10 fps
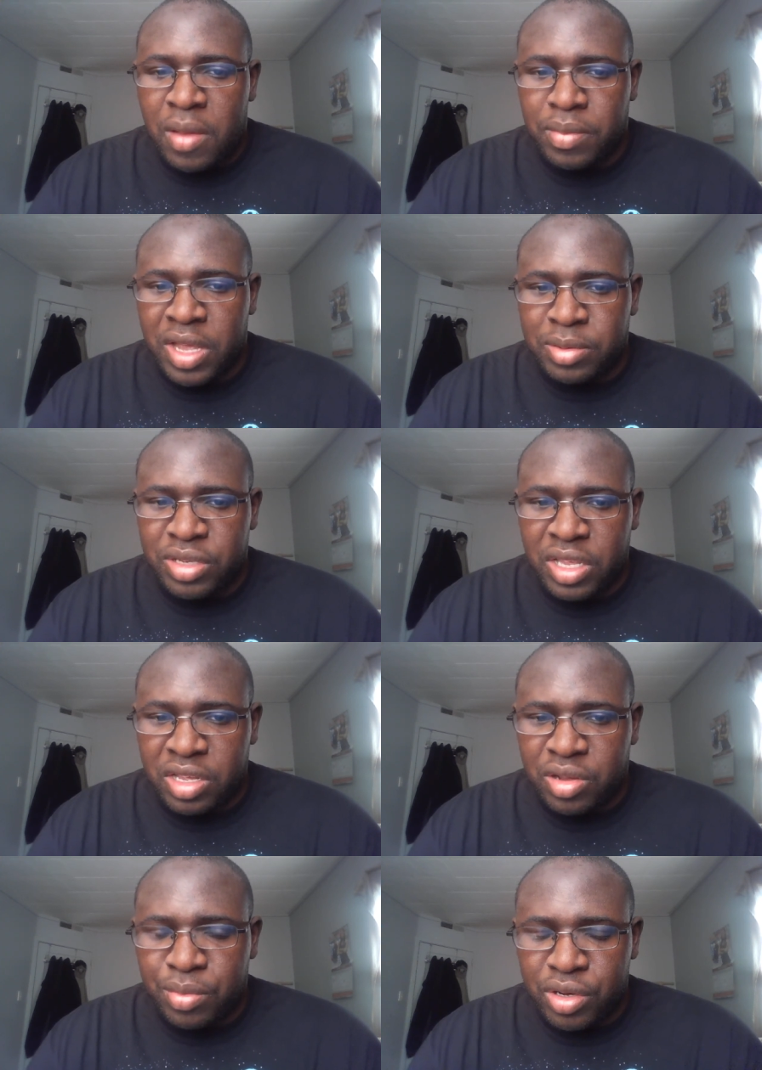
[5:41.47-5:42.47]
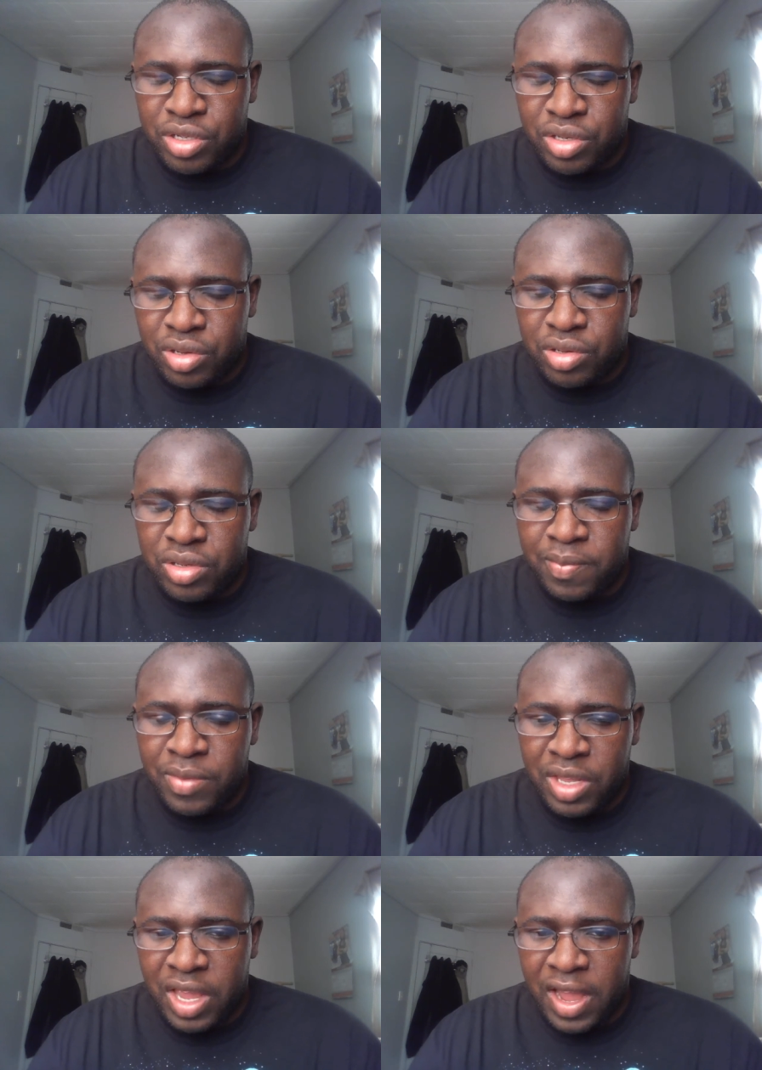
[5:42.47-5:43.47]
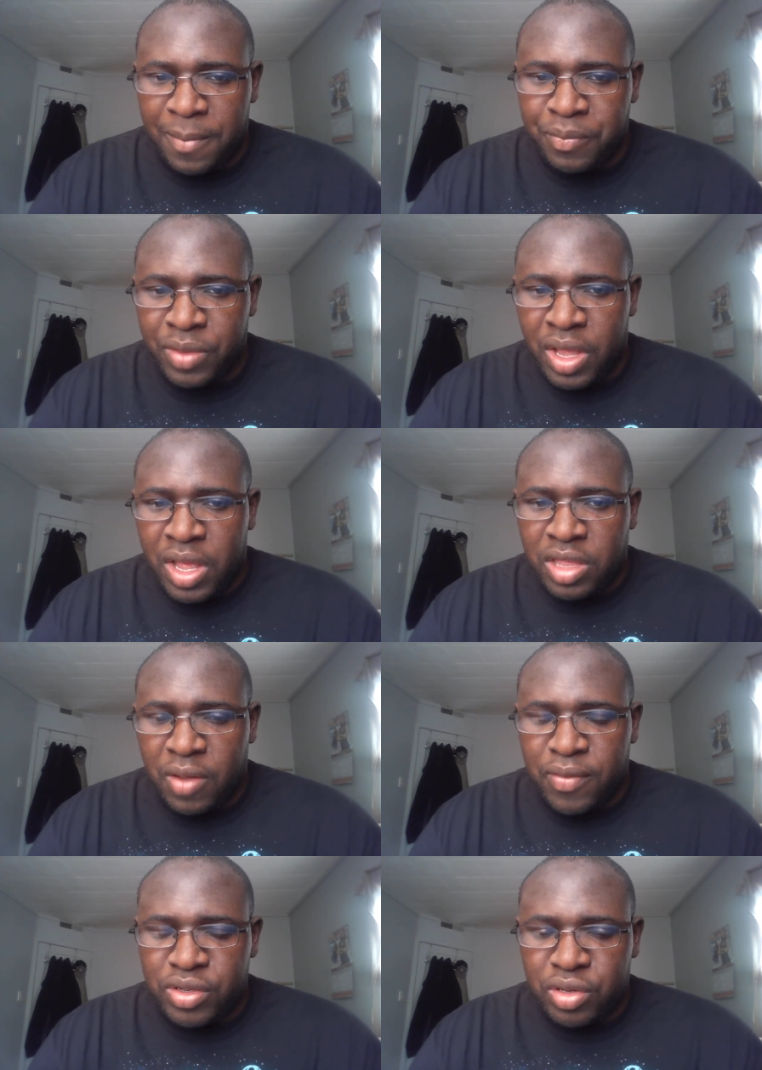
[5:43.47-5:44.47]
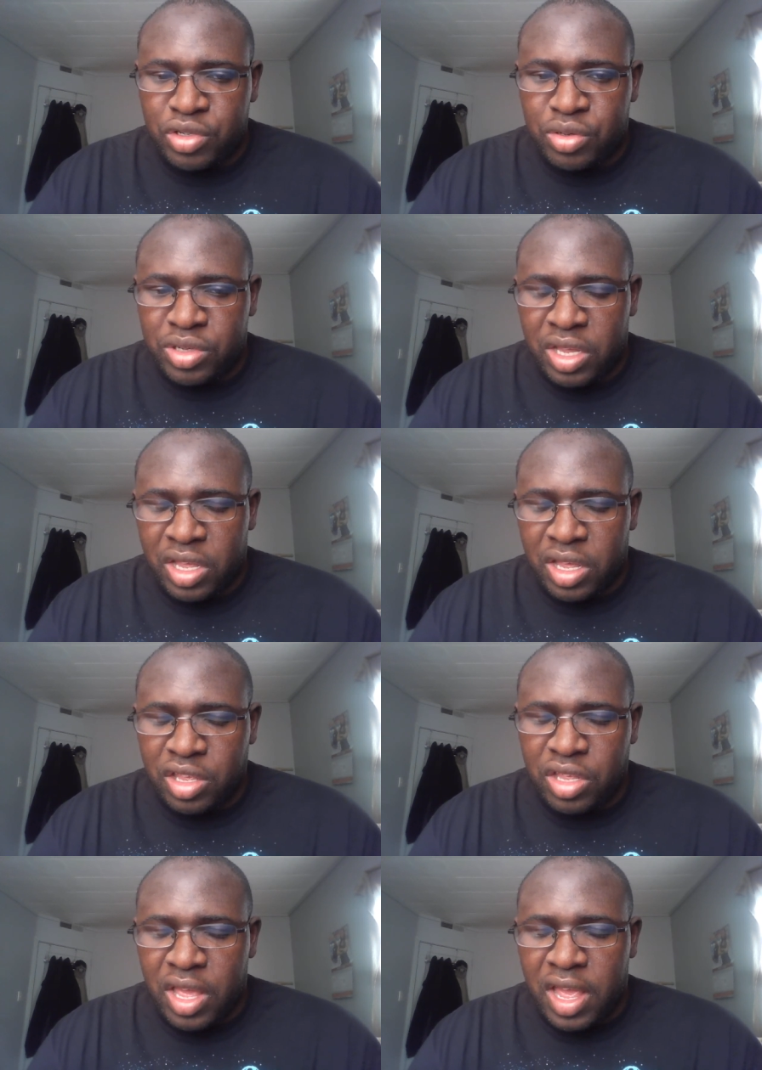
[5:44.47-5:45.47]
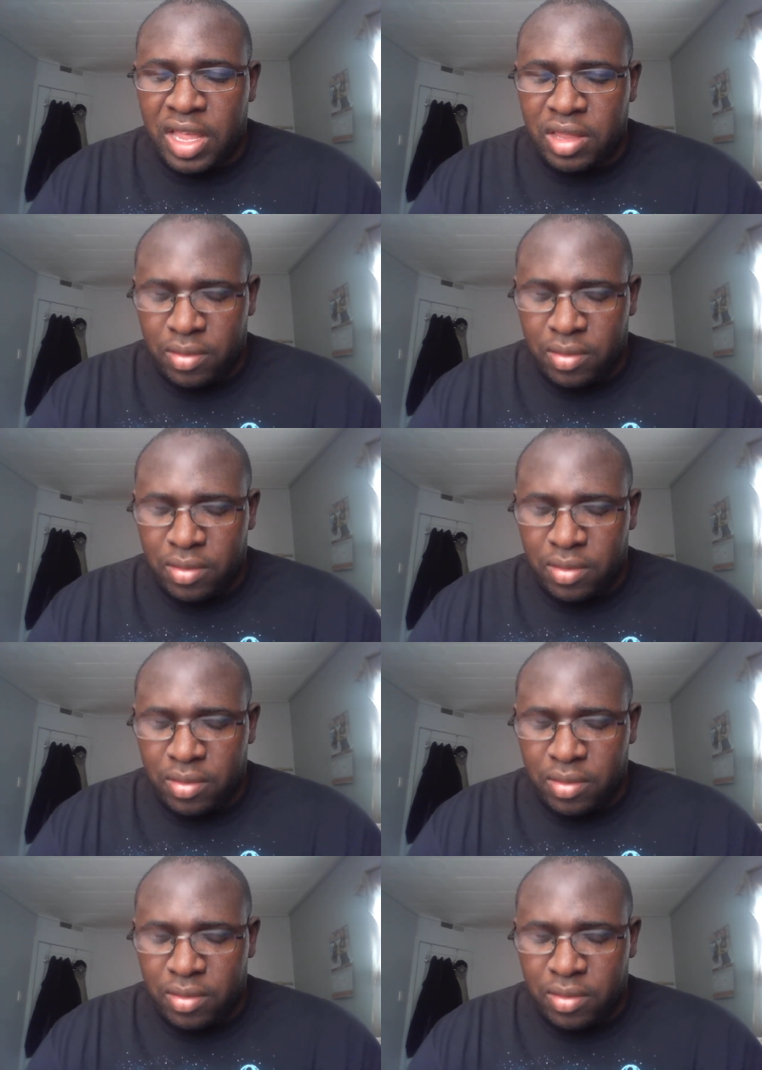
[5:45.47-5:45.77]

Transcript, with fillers: but have seen in commercials, yeah. Therefore, shows you see that